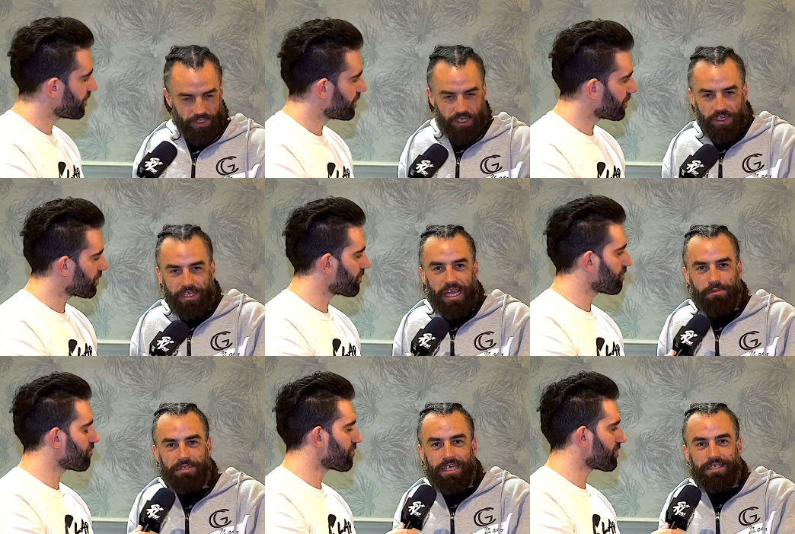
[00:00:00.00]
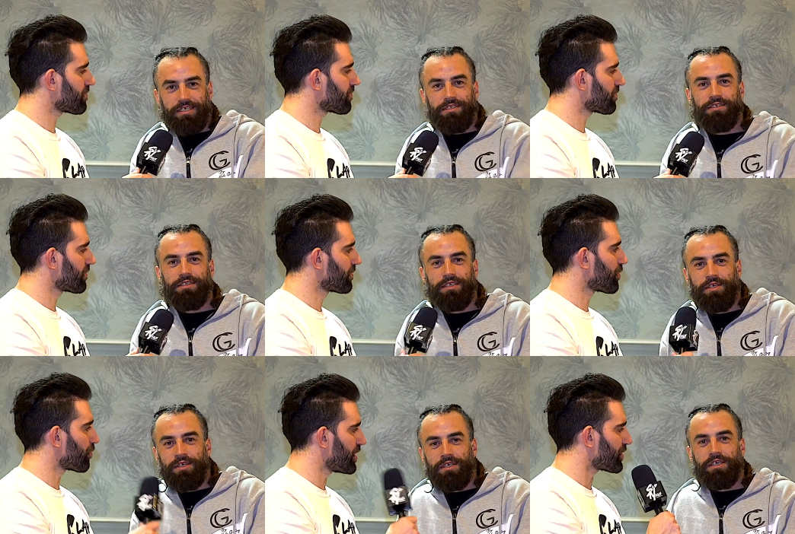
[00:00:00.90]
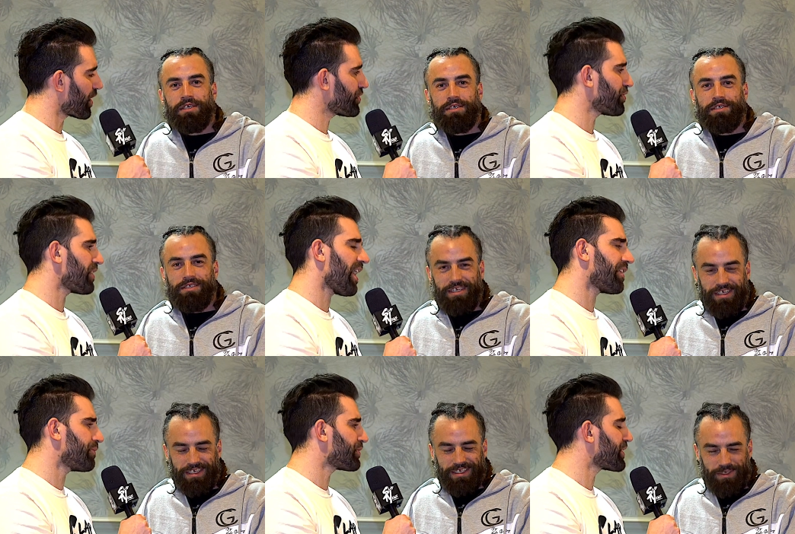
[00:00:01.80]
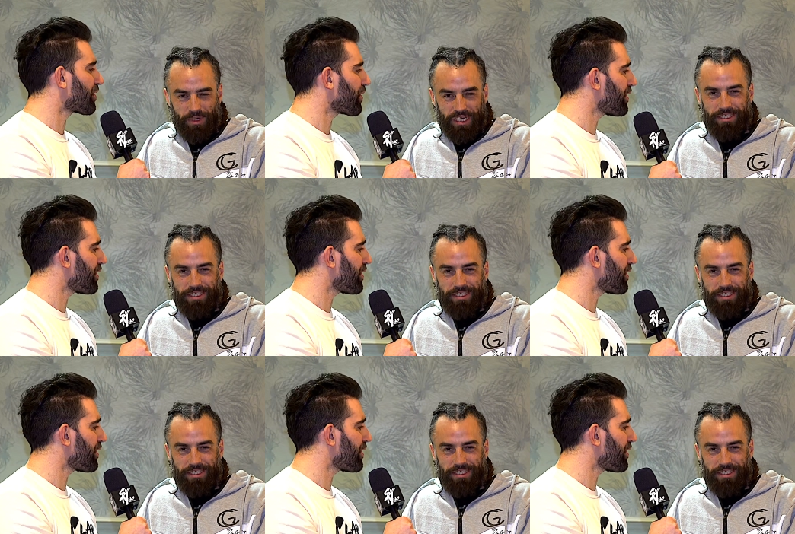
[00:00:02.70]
Speaker 1: Y'all know the Game Changer? Researcher, yeah, he was here